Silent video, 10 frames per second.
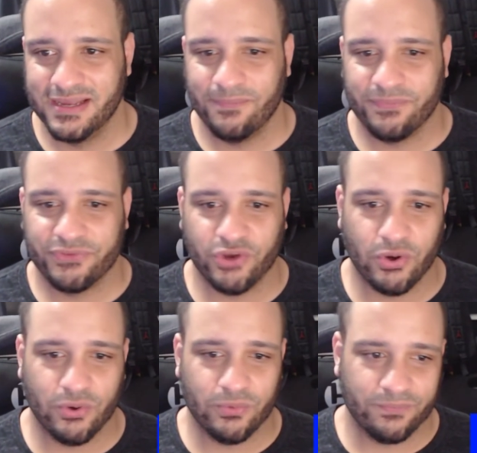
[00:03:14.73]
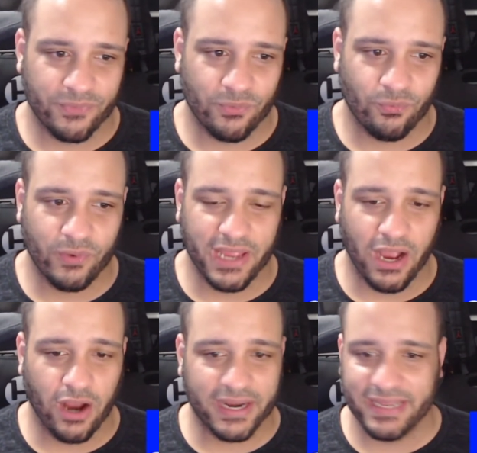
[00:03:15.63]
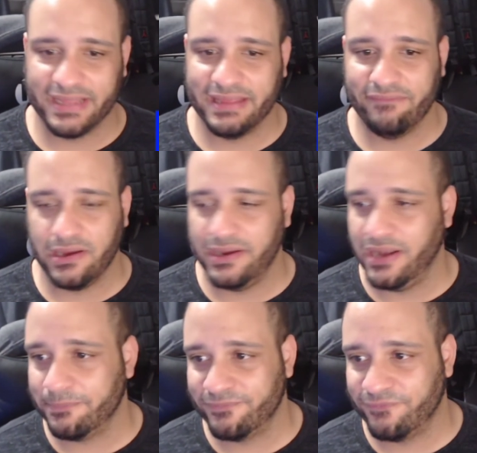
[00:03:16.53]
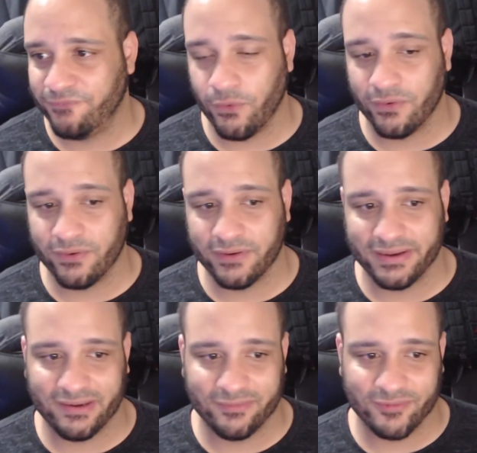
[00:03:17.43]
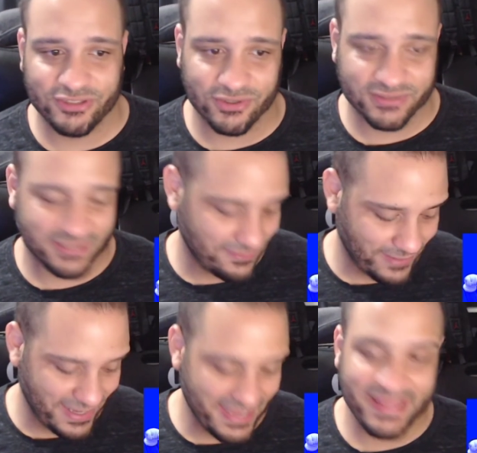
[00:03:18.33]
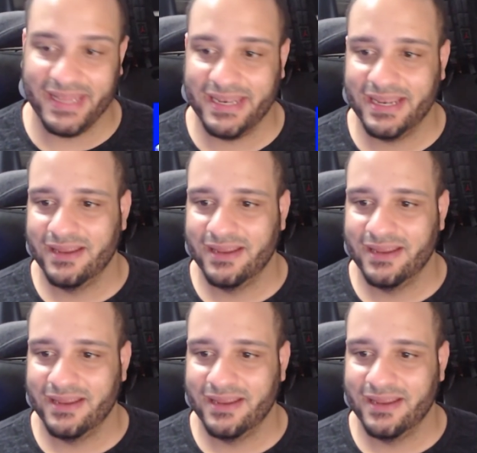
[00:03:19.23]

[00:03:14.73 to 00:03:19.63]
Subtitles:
So we are going to give an up for the results of what he did.